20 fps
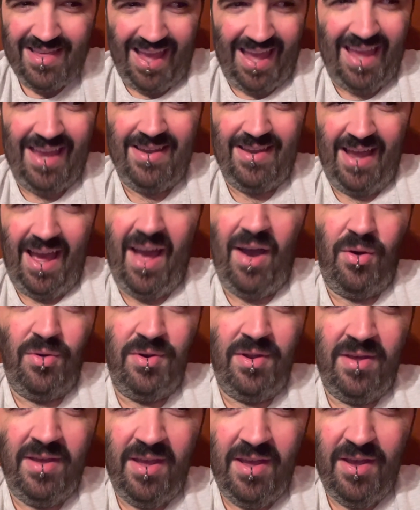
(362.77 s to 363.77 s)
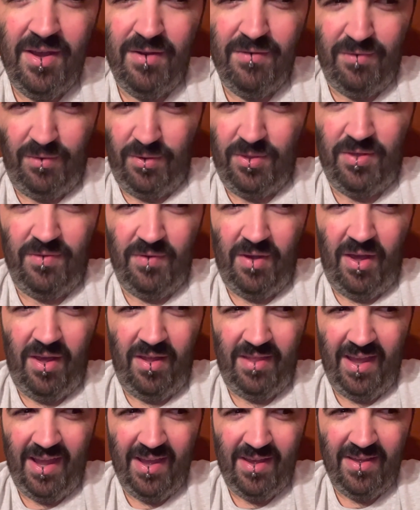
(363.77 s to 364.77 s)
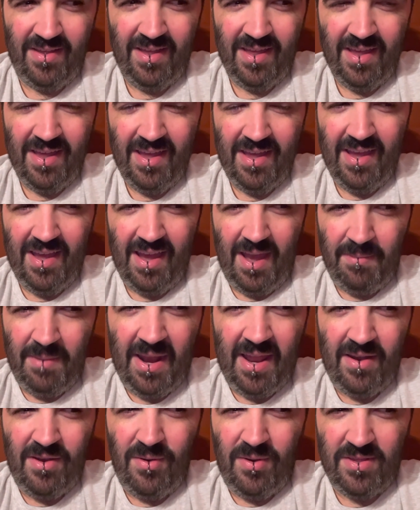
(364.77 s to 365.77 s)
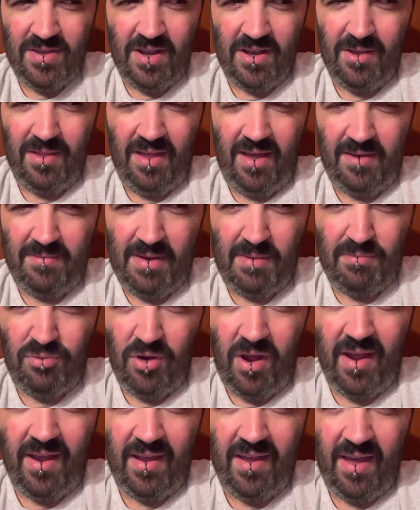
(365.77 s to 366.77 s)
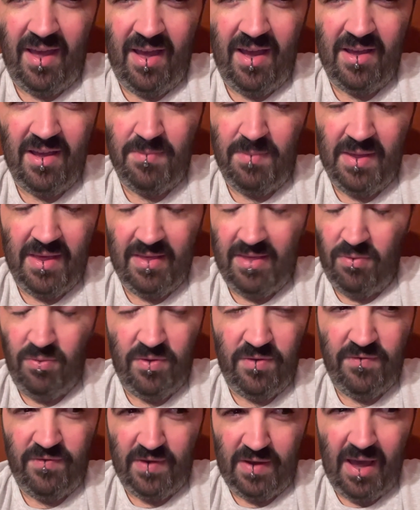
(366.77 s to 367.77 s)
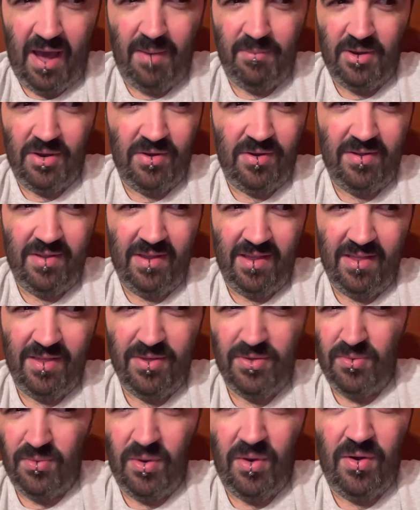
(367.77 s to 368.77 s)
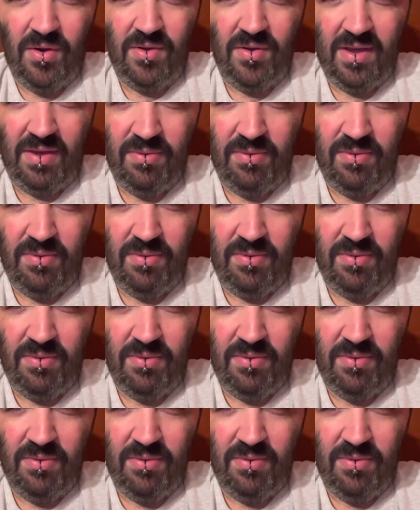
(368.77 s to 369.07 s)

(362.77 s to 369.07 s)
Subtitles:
Ann Dowd, first of all. Like, I mean, I know I talk a lot about Brian Cox because he was phenomenal in his role.